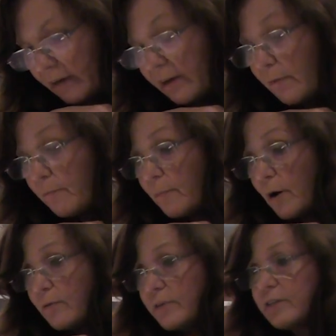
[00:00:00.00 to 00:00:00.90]
Now,
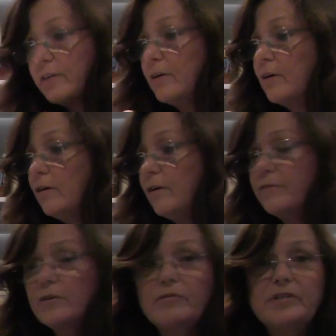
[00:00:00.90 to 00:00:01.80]
most of
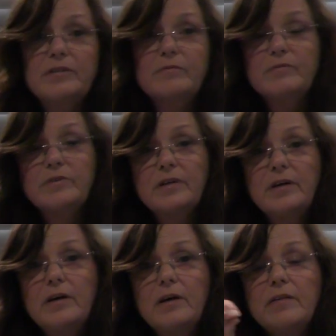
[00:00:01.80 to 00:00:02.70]
the crystals
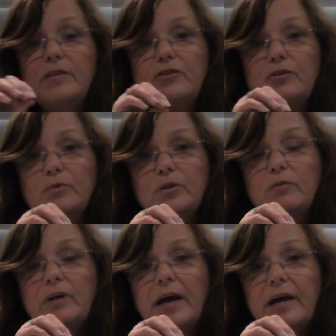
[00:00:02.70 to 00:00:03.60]
that you would
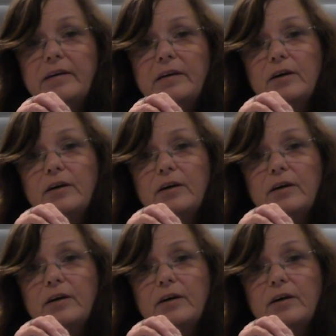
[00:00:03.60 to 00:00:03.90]
look at,